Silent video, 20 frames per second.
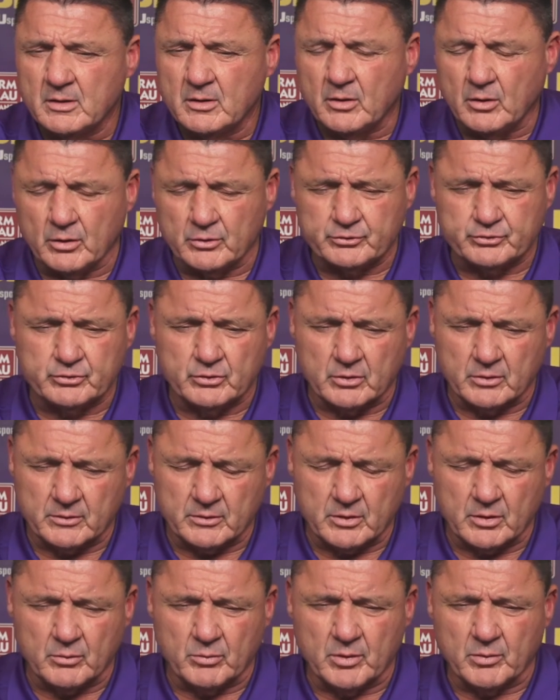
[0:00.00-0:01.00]
Oh, sure. You
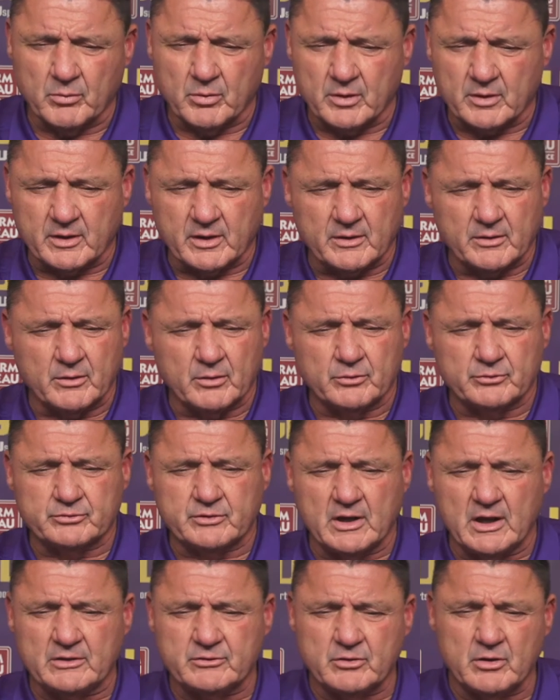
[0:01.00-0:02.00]
know, we want to get those
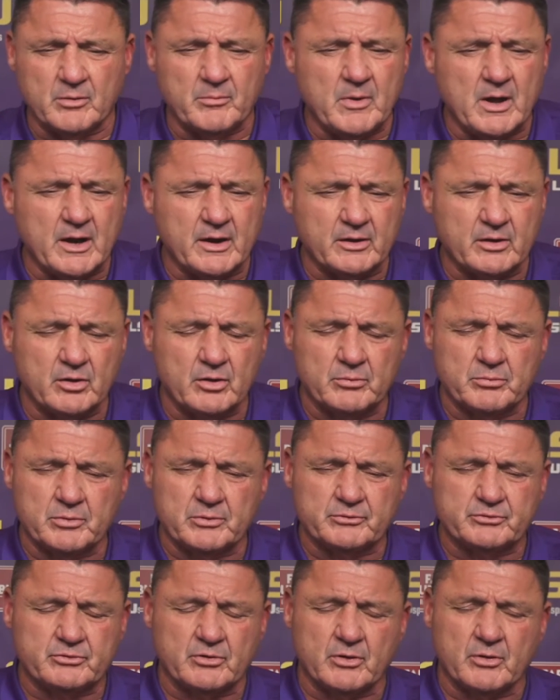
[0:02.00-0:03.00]
guys. You know, Monty
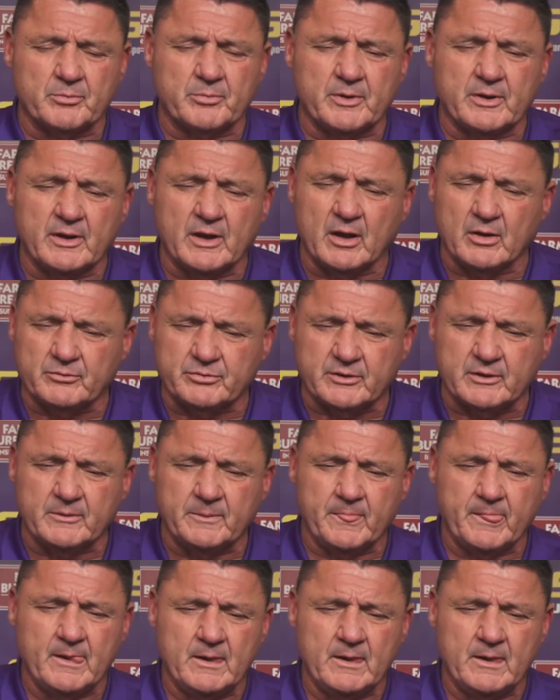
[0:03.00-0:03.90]
Goodman's going to be healthy.